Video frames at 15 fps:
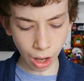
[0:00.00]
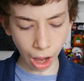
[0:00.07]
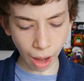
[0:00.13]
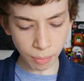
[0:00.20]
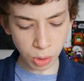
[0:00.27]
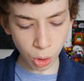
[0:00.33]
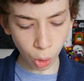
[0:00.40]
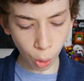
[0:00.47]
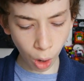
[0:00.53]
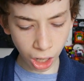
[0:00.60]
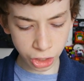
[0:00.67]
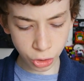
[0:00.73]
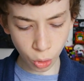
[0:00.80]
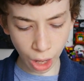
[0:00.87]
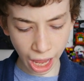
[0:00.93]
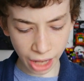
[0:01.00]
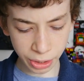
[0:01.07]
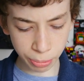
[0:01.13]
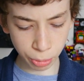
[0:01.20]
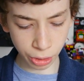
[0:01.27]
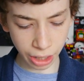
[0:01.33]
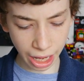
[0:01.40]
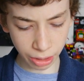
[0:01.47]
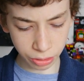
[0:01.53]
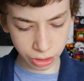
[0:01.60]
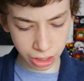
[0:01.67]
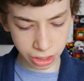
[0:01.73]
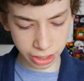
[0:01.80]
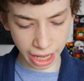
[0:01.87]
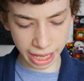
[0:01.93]
I'm not quite sure how to pronounce
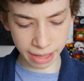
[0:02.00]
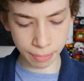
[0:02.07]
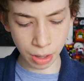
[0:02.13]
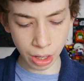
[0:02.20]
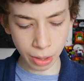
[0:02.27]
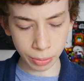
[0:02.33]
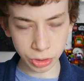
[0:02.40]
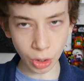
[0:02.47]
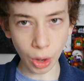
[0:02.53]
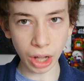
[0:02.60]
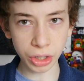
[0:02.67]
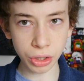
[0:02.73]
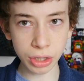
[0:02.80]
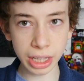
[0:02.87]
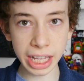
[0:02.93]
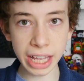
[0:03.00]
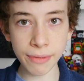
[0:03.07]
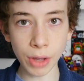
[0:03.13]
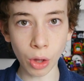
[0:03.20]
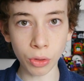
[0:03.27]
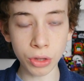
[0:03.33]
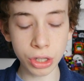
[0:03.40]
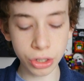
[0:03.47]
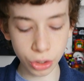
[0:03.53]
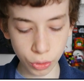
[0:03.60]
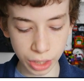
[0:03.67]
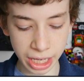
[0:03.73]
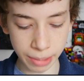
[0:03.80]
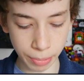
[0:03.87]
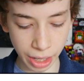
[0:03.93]
this name, so I'll just leave it on the
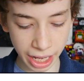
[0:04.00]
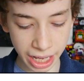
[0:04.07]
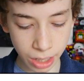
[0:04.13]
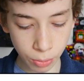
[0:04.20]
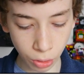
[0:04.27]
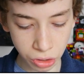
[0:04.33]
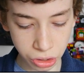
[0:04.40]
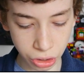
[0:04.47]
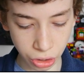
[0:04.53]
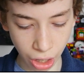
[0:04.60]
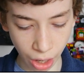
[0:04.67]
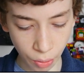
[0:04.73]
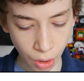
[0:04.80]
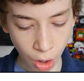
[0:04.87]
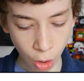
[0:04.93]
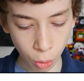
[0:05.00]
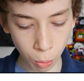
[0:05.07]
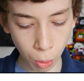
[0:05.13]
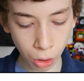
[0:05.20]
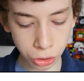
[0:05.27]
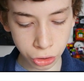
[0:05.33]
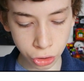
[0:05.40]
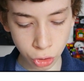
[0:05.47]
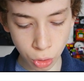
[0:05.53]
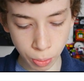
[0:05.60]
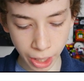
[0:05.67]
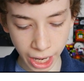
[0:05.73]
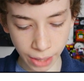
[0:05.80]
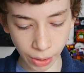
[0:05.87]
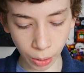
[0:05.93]
screen, but he wants to know, what
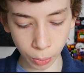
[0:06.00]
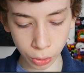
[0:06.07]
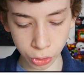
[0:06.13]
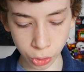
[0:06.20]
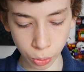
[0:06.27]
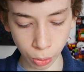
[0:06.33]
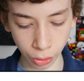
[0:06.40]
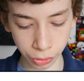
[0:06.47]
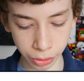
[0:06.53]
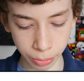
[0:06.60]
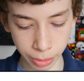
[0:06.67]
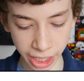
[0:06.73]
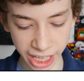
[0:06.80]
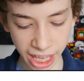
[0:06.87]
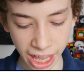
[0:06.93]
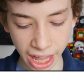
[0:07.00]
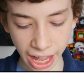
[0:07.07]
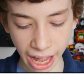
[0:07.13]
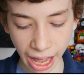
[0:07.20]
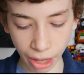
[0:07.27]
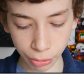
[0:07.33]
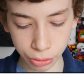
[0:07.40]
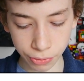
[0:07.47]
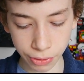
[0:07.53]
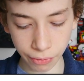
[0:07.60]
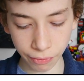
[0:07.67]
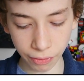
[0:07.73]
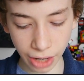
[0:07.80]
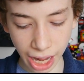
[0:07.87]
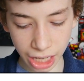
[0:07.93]
superhero would you want to be, out of the
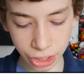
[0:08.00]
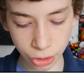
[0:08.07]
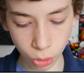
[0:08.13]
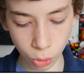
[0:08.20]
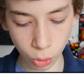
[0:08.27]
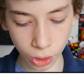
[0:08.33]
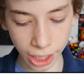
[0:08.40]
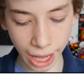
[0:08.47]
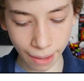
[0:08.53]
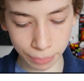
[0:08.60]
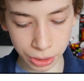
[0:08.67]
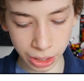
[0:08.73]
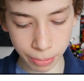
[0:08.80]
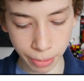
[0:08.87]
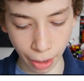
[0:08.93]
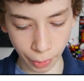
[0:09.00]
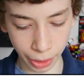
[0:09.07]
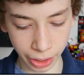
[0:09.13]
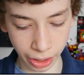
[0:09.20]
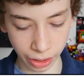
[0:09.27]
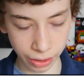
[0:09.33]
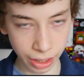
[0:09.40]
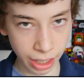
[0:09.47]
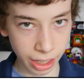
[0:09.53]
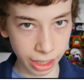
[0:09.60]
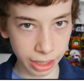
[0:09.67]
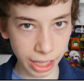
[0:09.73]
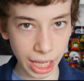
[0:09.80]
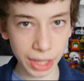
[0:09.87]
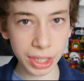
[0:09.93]
Flash or Captain America?
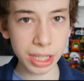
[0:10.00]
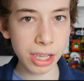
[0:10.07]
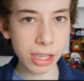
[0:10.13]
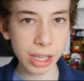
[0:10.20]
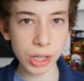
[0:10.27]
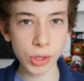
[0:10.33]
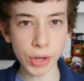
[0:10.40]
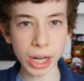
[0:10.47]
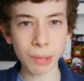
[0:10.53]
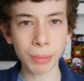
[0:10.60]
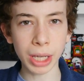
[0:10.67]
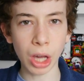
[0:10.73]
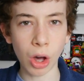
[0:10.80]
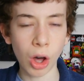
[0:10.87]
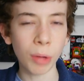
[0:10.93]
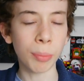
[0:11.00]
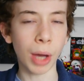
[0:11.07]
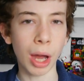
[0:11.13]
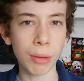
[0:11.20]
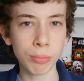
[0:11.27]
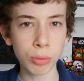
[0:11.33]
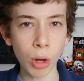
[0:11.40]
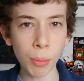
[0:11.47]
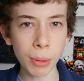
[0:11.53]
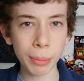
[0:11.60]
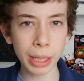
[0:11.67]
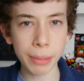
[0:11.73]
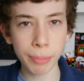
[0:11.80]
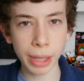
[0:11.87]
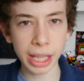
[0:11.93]
Now, this is incredibly hard, but I'd
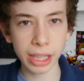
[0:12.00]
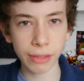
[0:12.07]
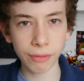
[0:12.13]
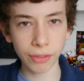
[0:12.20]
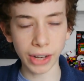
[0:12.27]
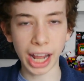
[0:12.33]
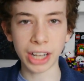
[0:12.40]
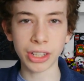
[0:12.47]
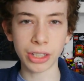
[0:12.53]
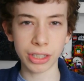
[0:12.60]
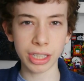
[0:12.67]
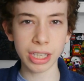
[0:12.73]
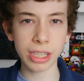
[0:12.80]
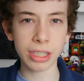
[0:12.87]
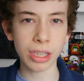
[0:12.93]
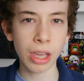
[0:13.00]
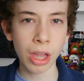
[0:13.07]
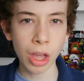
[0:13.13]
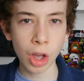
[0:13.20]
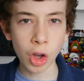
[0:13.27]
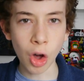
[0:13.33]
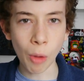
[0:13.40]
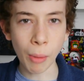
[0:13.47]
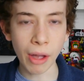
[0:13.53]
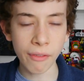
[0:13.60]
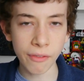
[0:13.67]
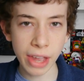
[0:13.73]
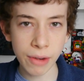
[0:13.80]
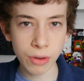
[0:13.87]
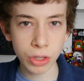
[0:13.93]
probably pick the Flash as he's got my
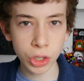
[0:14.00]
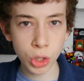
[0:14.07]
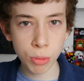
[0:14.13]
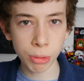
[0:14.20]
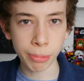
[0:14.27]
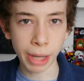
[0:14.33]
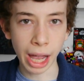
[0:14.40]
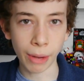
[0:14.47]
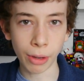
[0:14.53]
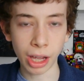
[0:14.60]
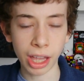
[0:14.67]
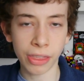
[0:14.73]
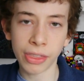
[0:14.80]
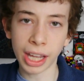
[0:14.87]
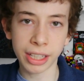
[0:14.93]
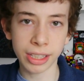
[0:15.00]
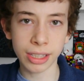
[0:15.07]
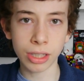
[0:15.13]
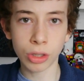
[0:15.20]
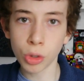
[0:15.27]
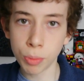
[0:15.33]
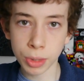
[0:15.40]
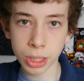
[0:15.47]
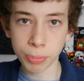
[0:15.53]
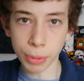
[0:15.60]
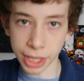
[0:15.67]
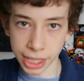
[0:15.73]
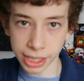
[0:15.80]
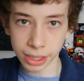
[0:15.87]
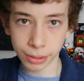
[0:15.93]
favourite superpower, and that is super
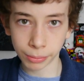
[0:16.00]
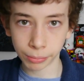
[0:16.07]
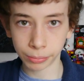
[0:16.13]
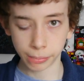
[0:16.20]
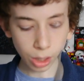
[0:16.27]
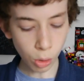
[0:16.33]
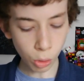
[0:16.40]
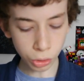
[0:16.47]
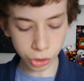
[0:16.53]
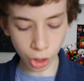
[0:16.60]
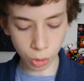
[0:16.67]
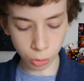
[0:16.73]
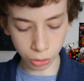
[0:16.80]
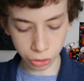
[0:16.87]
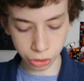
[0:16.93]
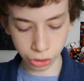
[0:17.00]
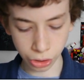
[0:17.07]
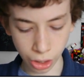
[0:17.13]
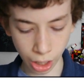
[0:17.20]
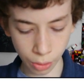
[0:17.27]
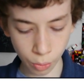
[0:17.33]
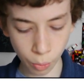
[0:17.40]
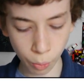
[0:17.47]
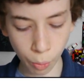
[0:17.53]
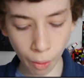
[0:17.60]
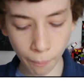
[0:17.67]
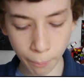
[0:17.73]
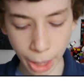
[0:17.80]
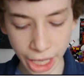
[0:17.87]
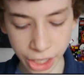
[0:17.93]
speed. He also wants to know,
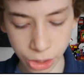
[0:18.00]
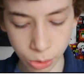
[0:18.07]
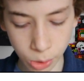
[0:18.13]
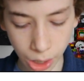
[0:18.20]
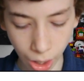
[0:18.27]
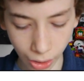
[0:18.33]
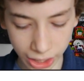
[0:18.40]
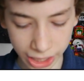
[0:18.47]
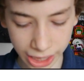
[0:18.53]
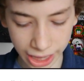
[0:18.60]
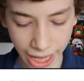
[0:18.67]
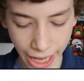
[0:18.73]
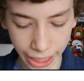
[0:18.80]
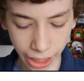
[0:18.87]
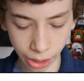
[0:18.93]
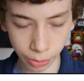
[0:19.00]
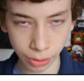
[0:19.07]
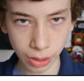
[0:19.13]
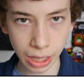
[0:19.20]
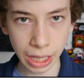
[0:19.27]
what made you like Lego?